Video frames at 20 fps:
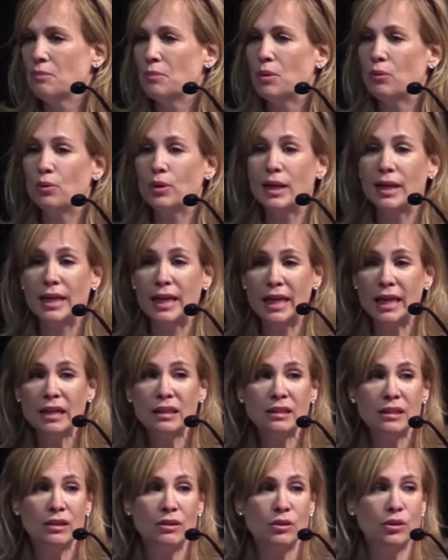But what I
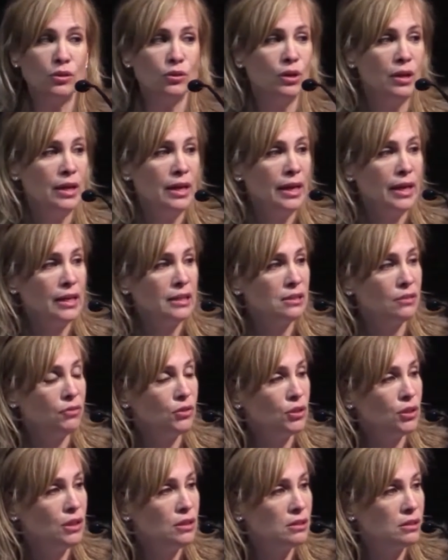can tell you is if
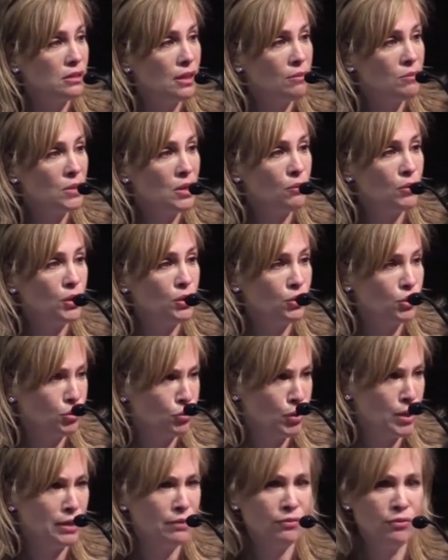you did something when you were
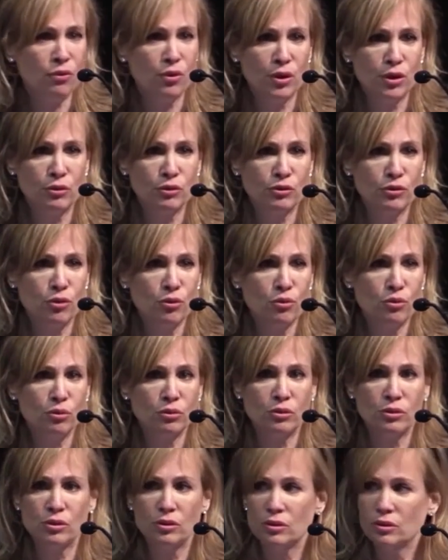24 years
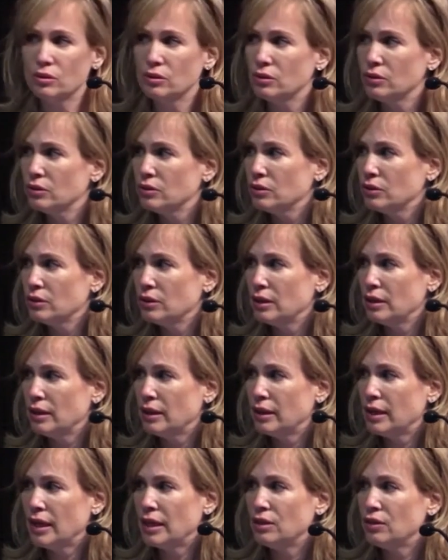old
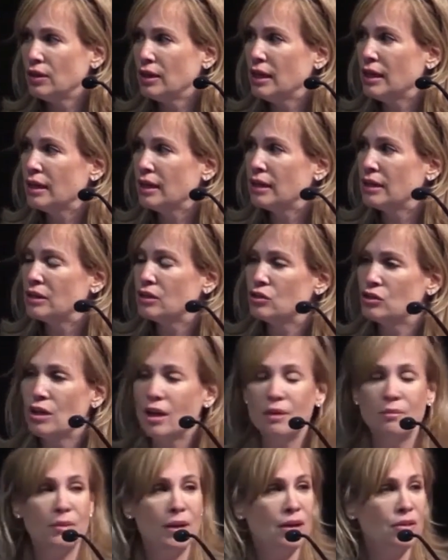and you can't get a
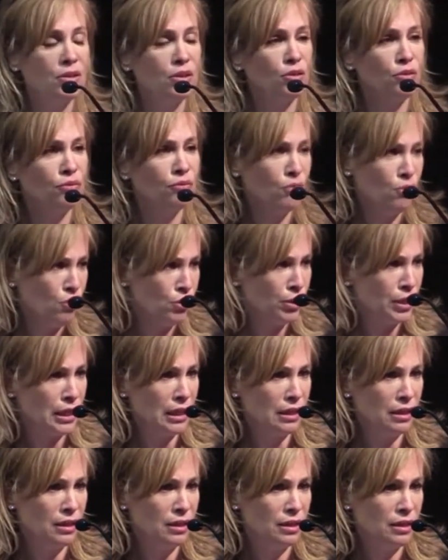job now that you're
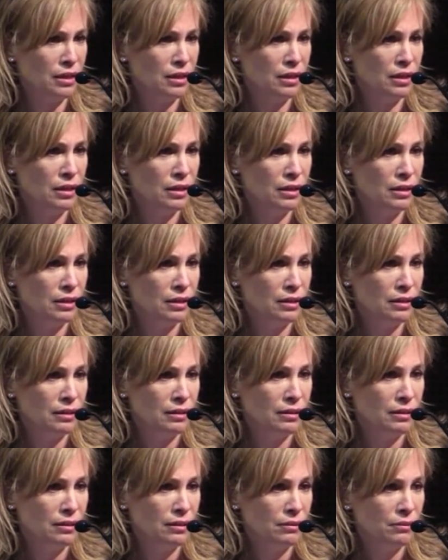40,
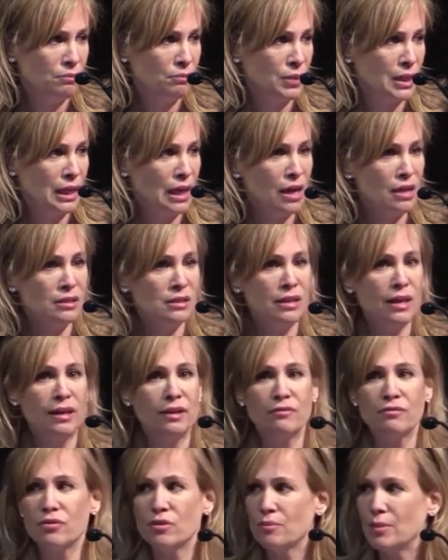because of that
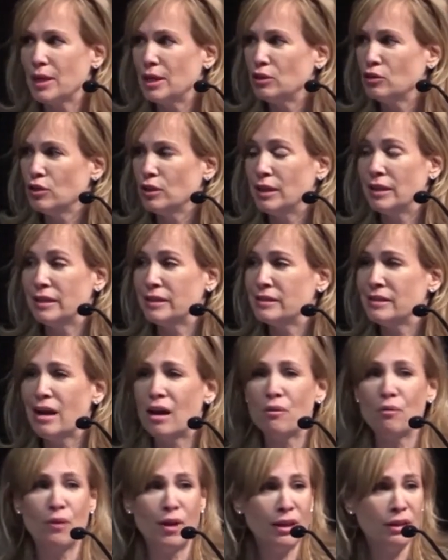information and it's
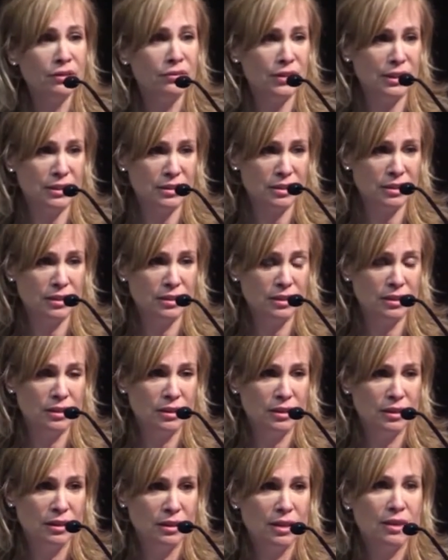not relevant,
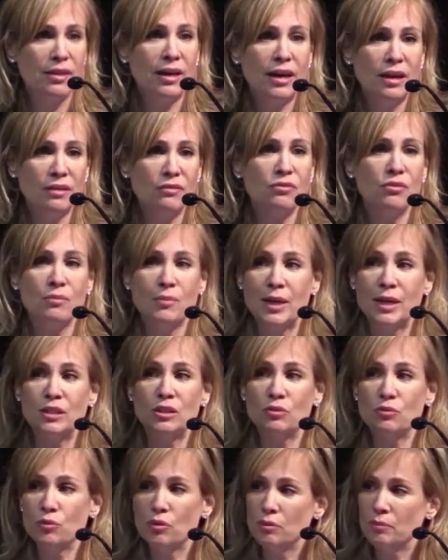that
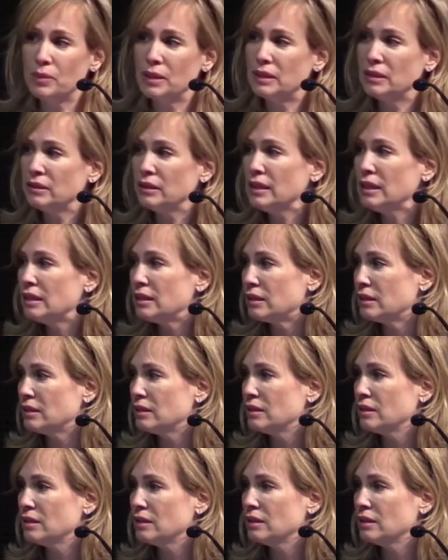information will be deleted.